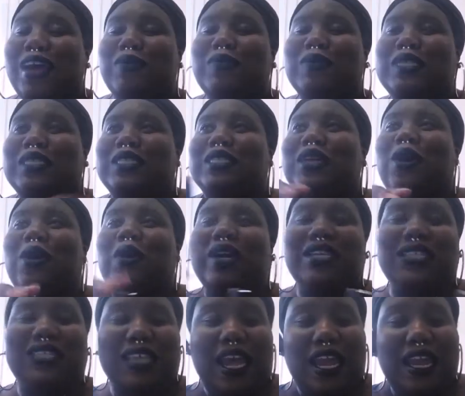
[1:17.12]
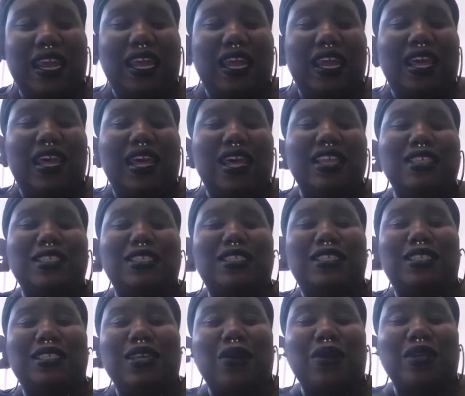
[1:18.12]
I'm so excited.
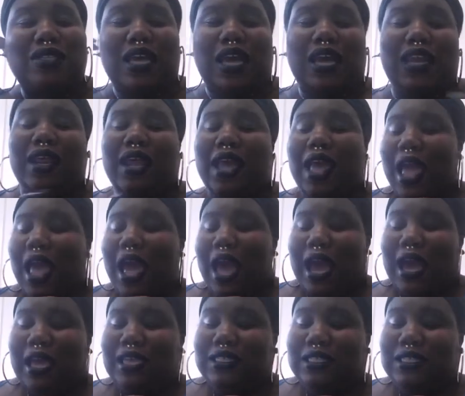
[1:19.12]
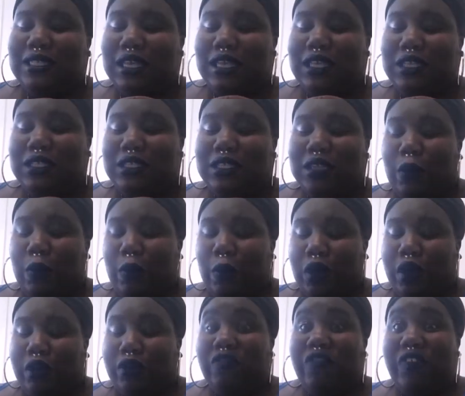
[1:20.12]
So excited. I seen
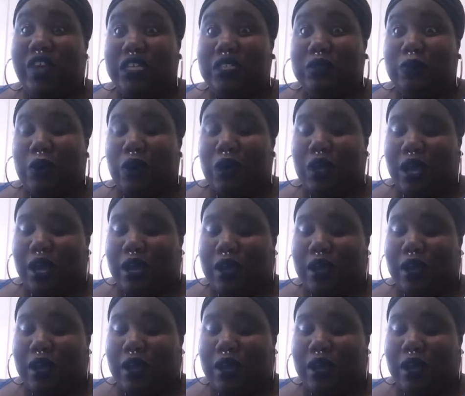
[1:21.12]
someone on Facebook.